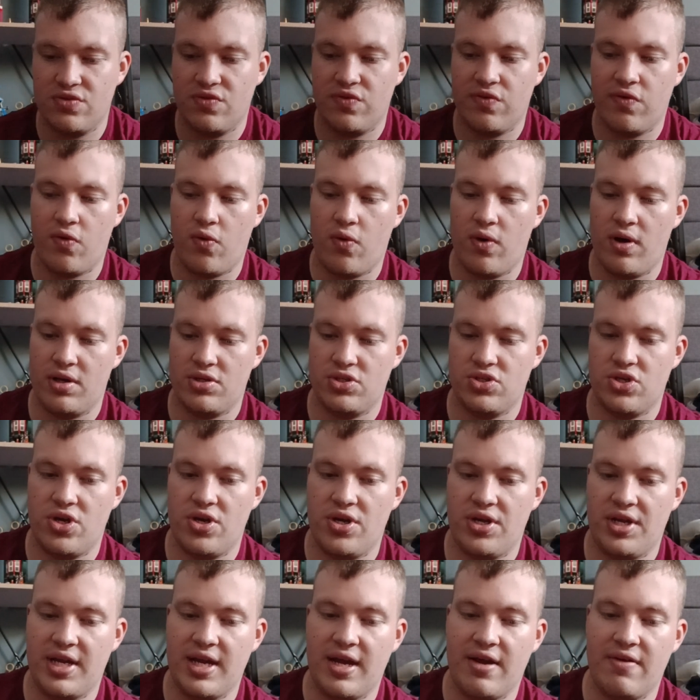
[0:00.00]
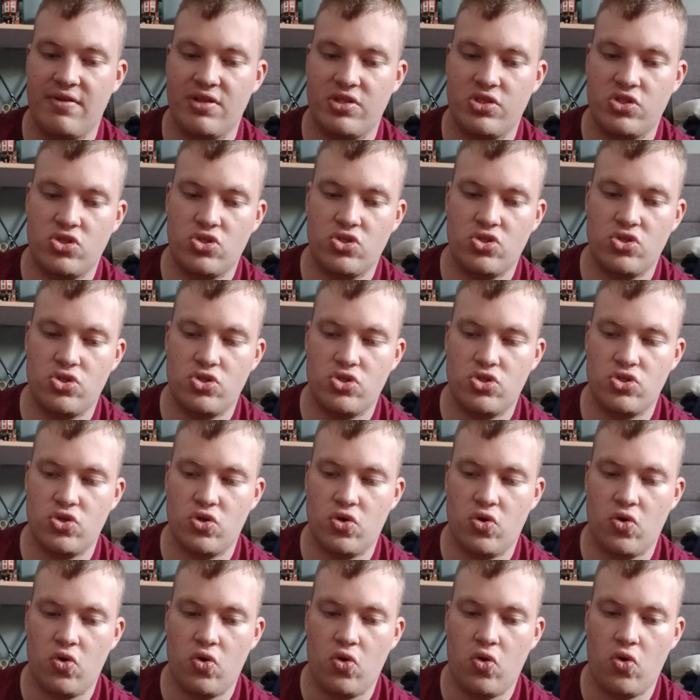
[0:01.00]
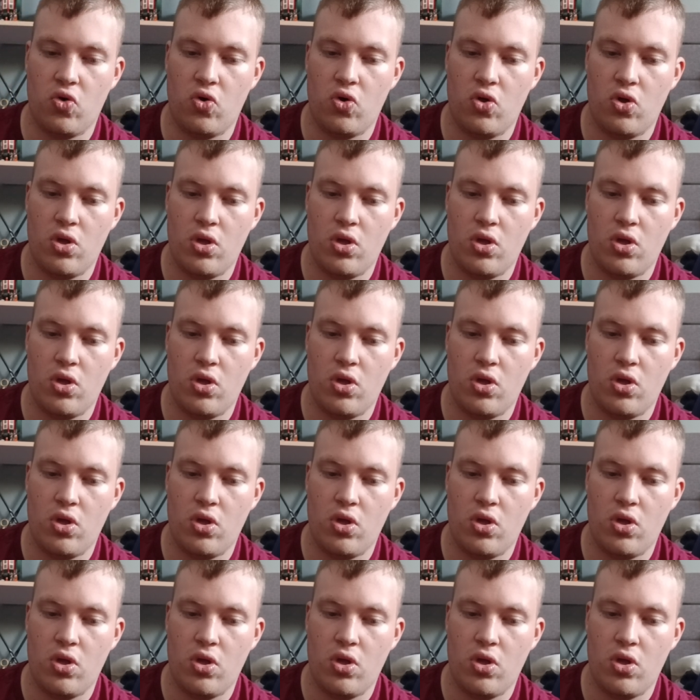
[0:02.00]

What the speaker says: for certain characters, so